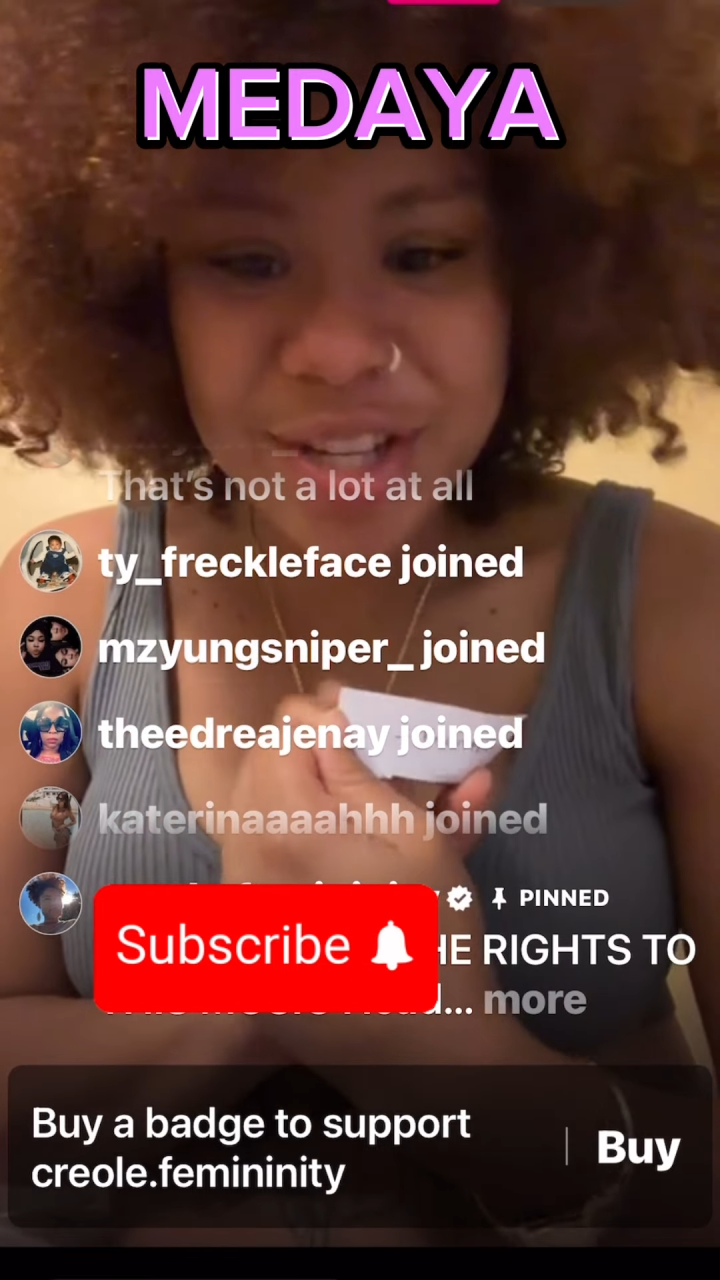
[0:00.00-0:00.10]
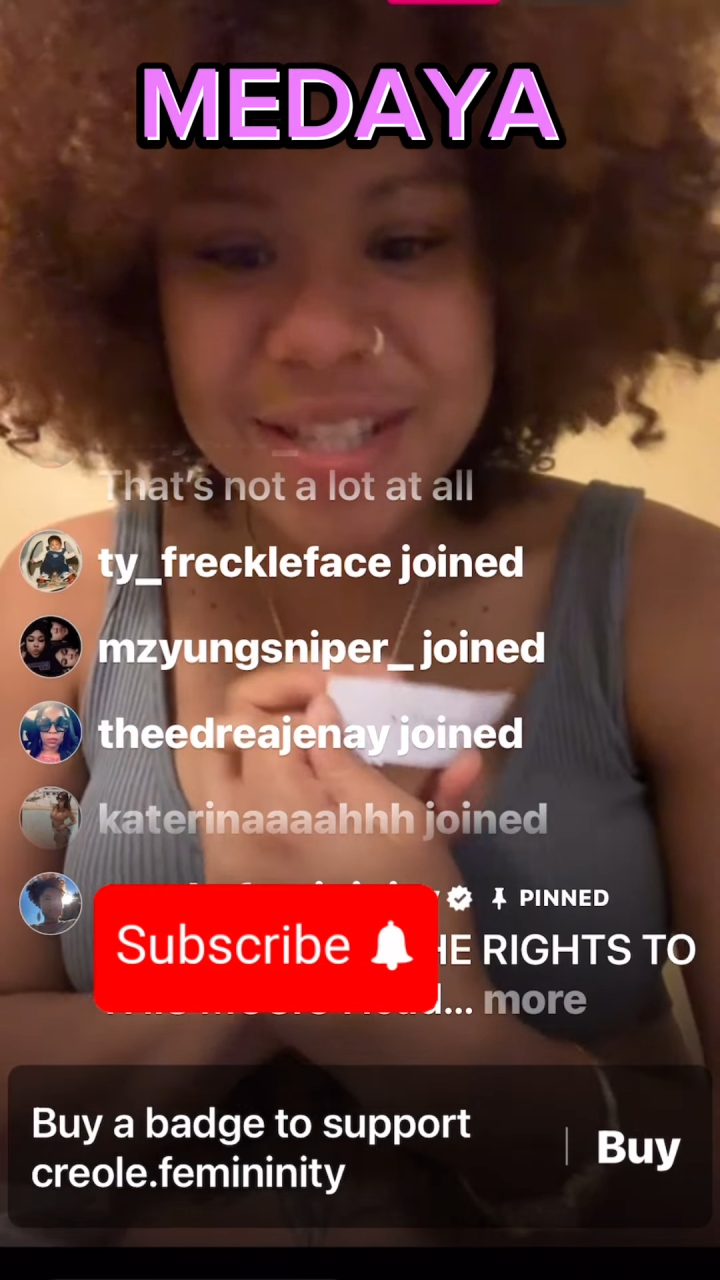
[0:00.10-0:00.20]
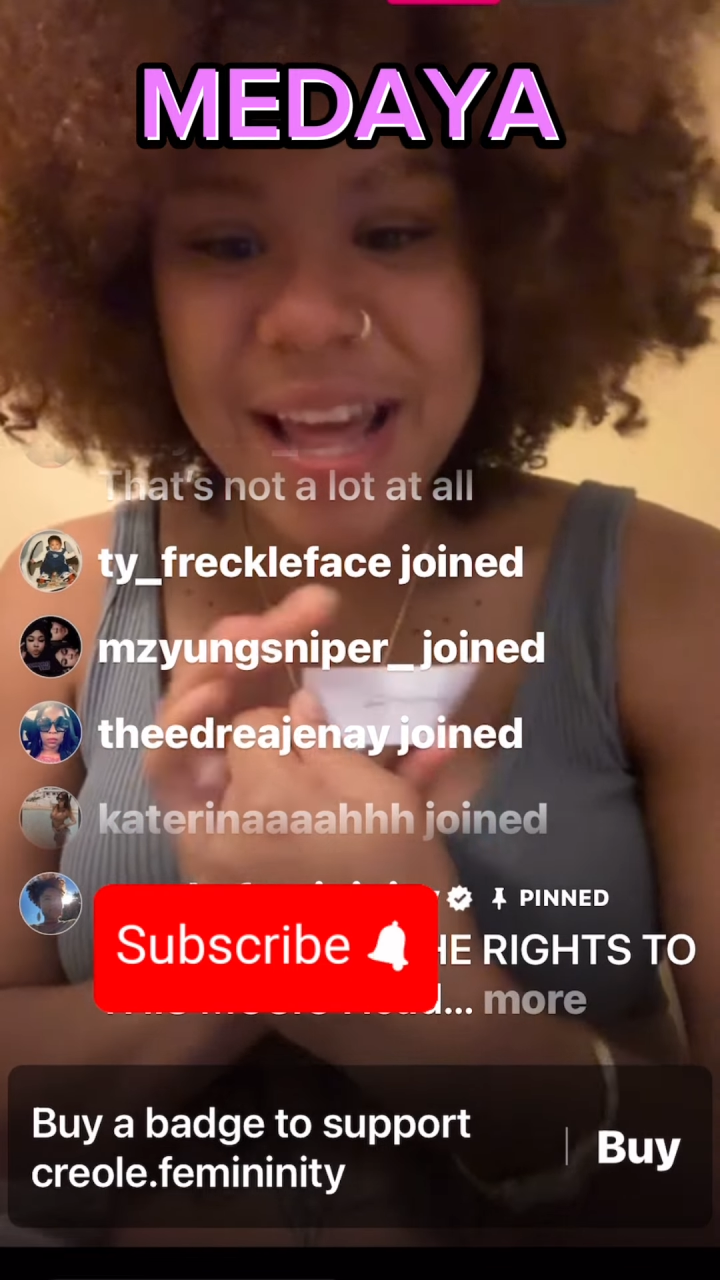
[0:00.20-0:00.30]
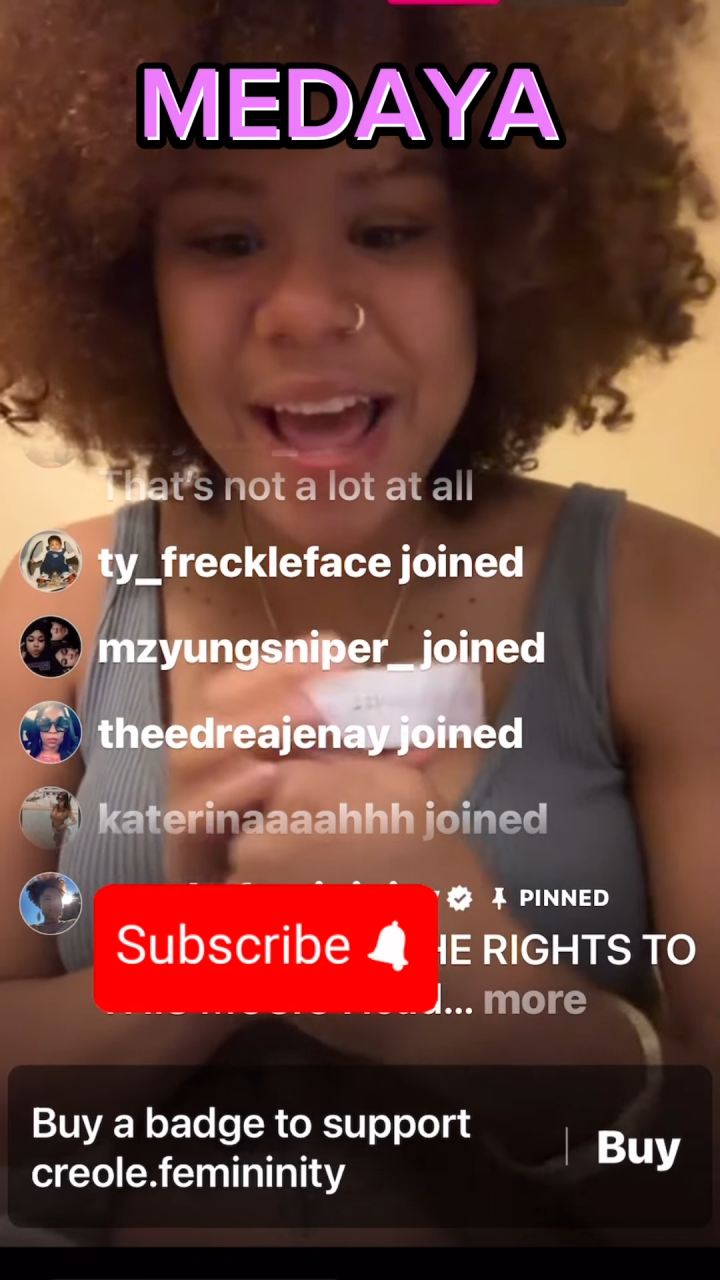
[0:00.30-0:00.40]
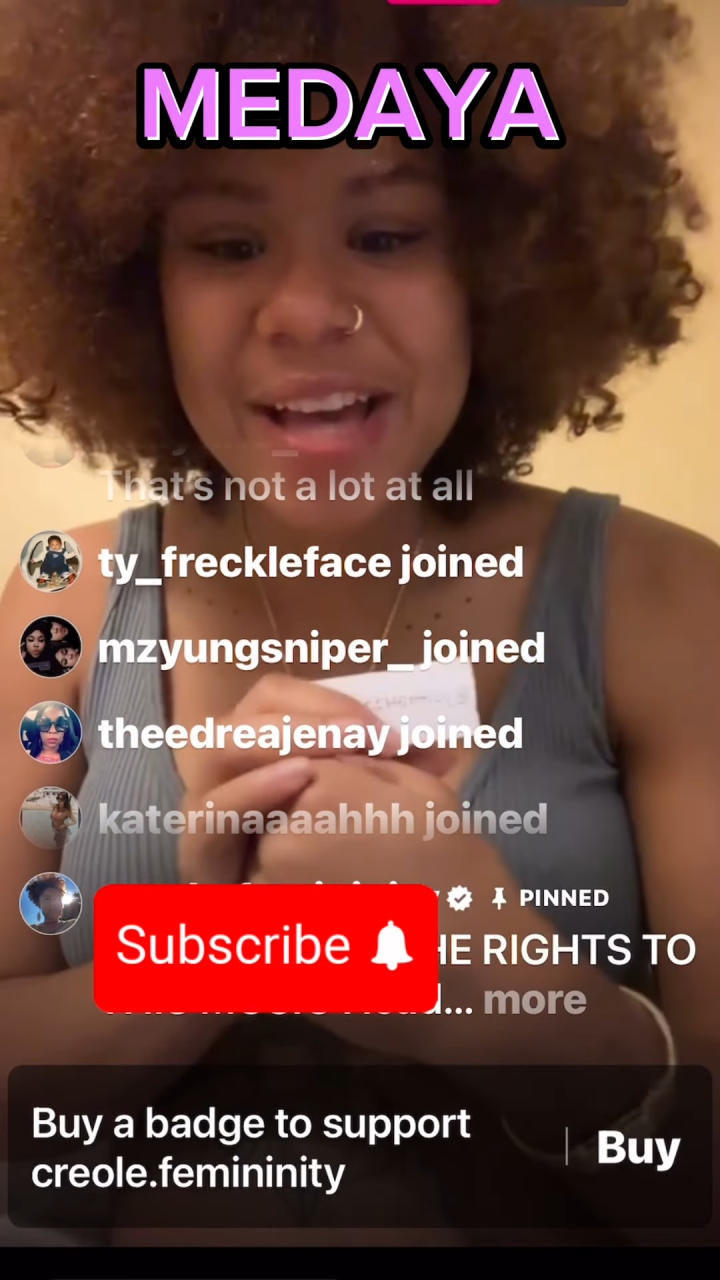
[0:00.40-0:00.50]

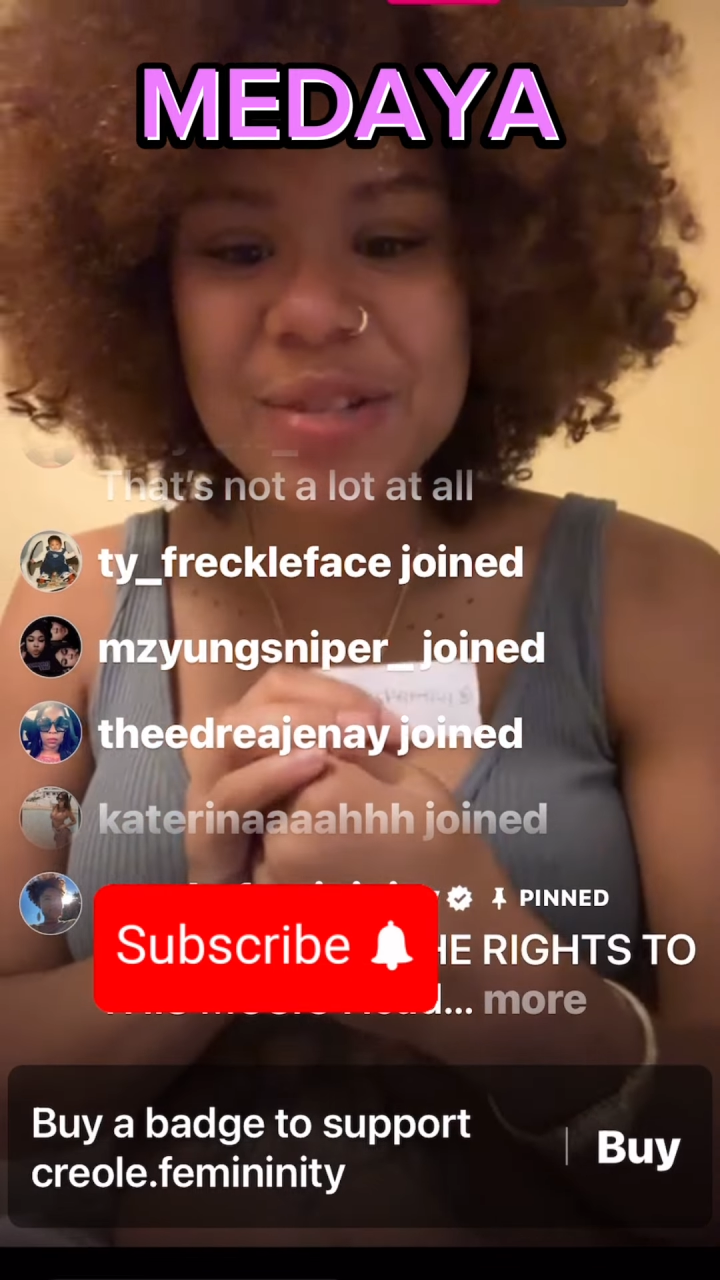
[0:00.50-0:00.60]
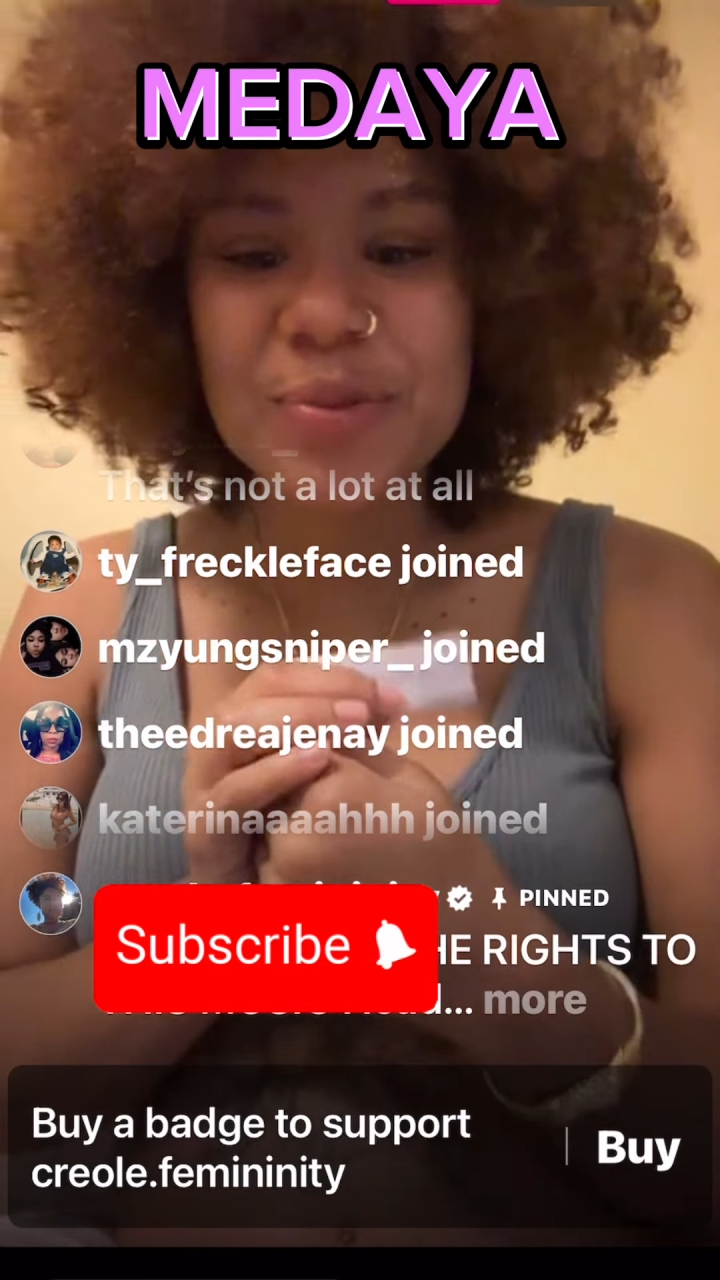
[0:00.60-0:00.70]
Just Ash